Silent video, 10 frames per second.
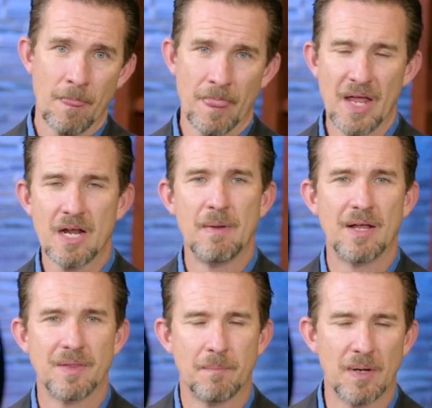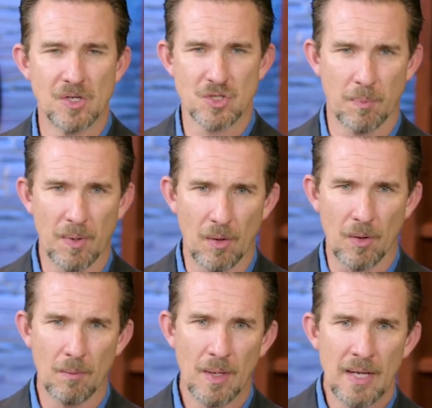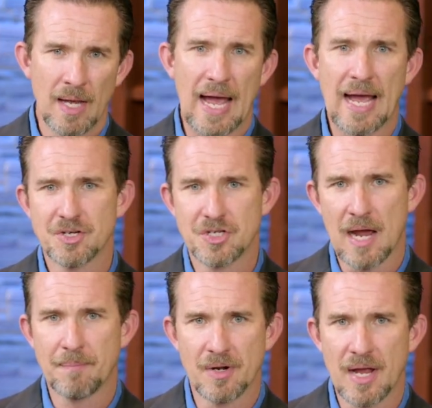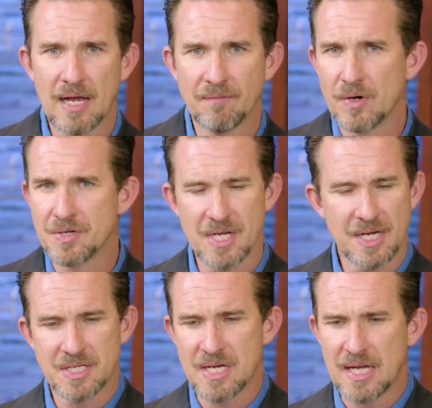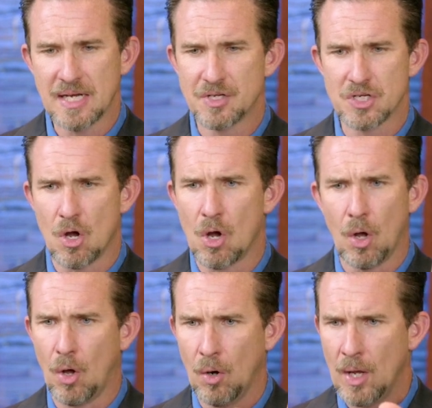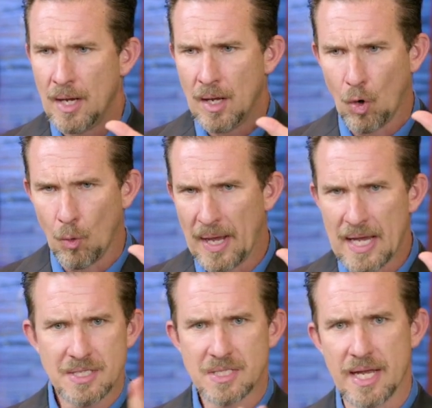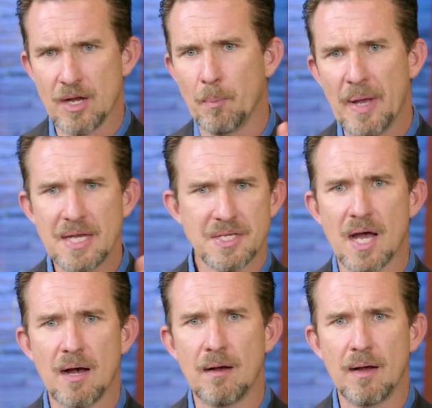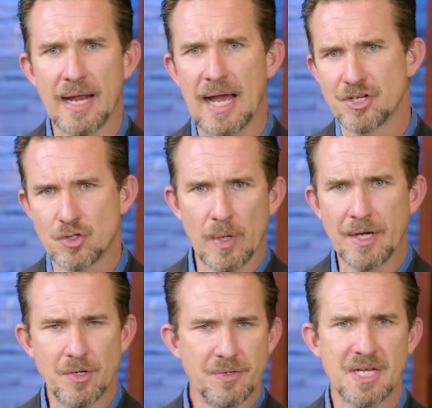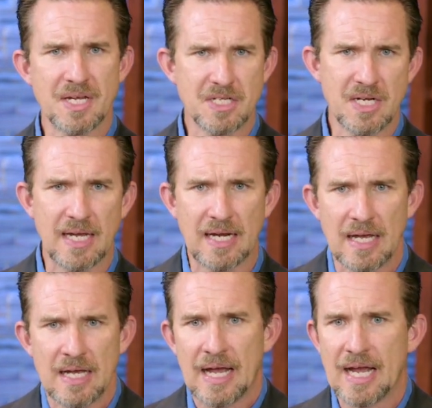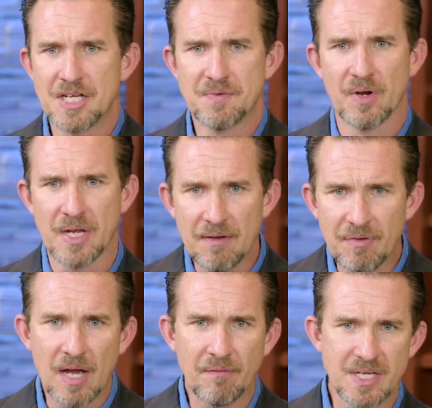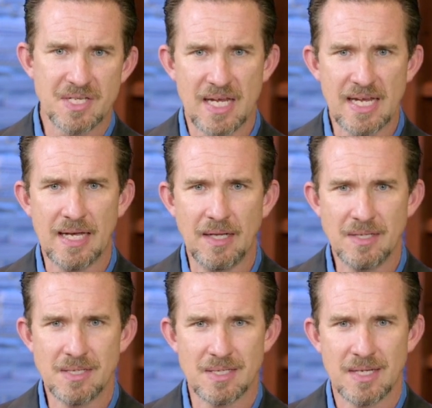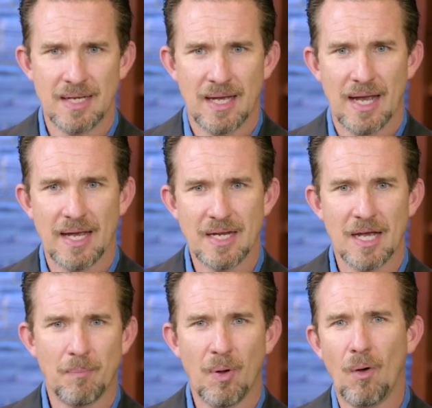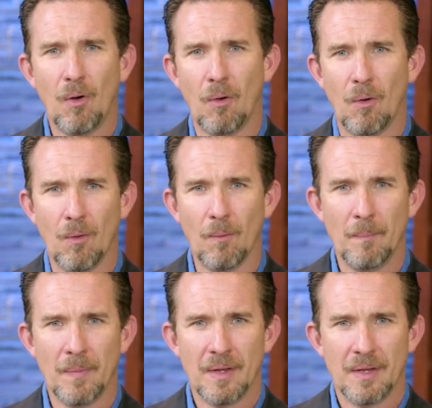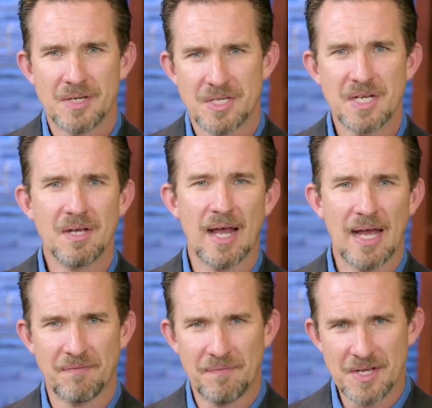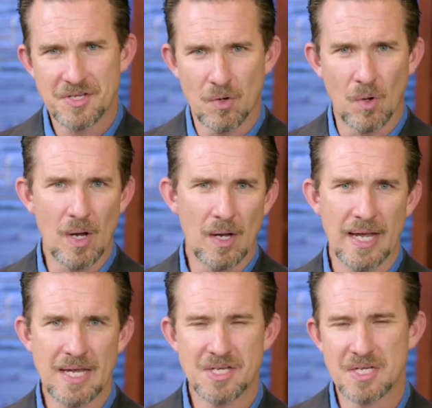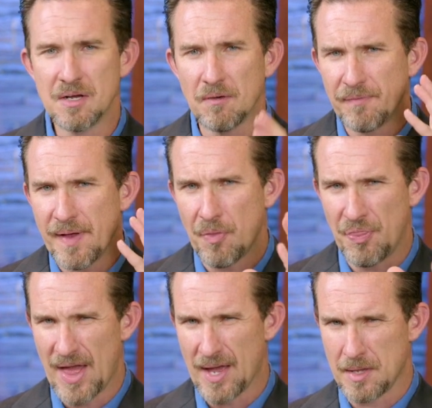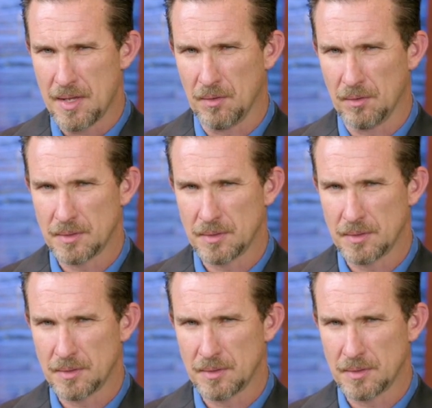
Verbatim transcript: Think about the Apostle Paul. Acts chapter 9, verse 16, Saul obeys, he obeys God. Acts 22, 16, he's forgiven of his sins. And yet Paul still had physical, he still felt that guilt.